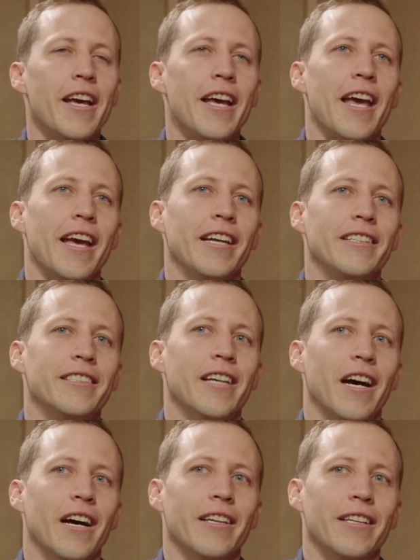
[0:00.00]
And
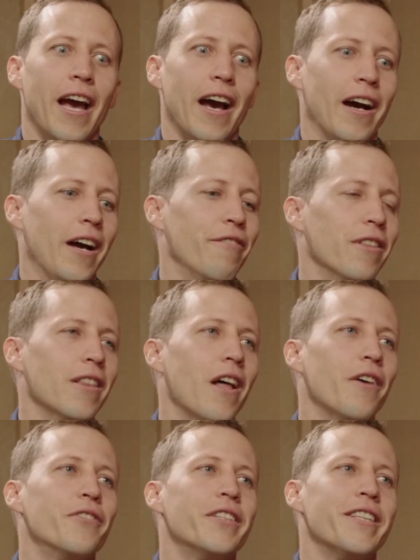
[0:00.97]
I've
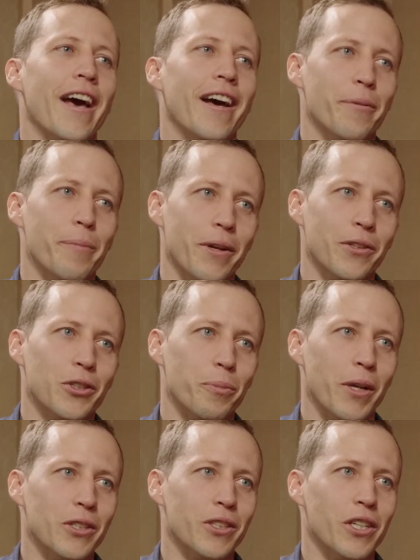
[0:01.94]
loved that about the
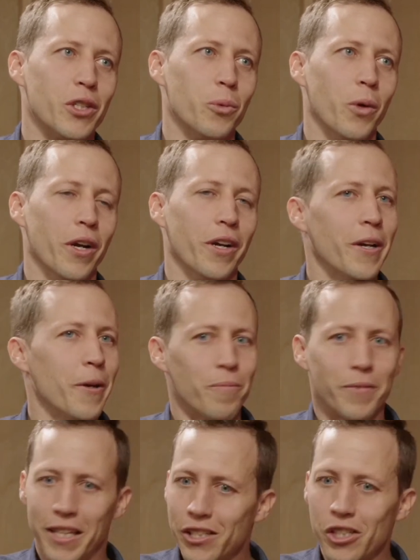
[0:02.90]
space station, where
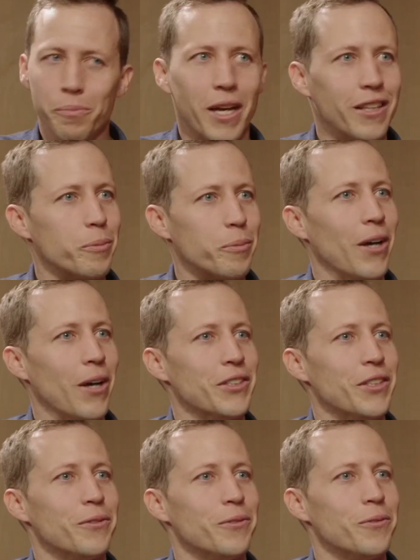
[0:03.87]
let's just make this
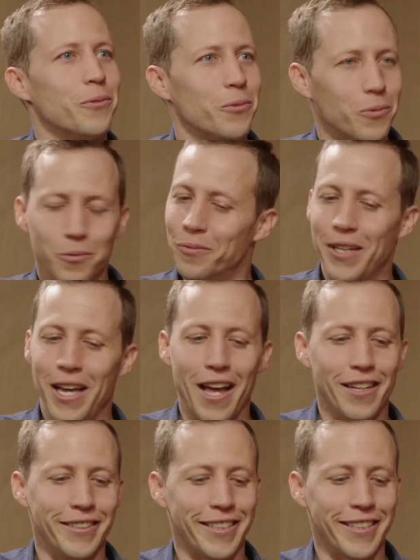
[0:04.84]
positive. Yeah, we got
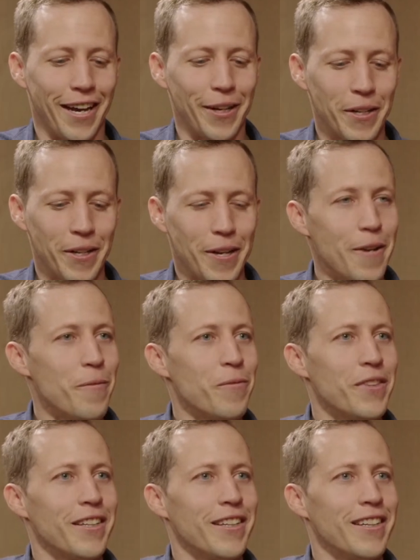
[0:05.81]
a good crew of people,
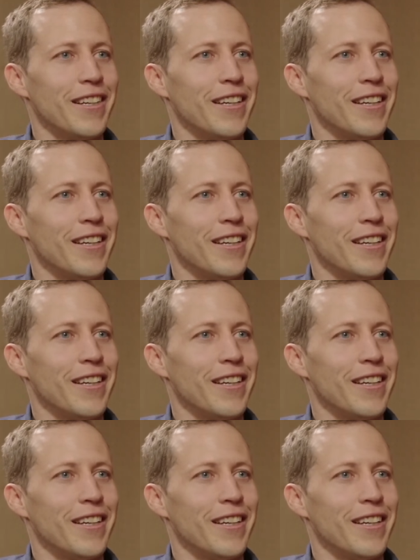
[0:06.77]
and there's always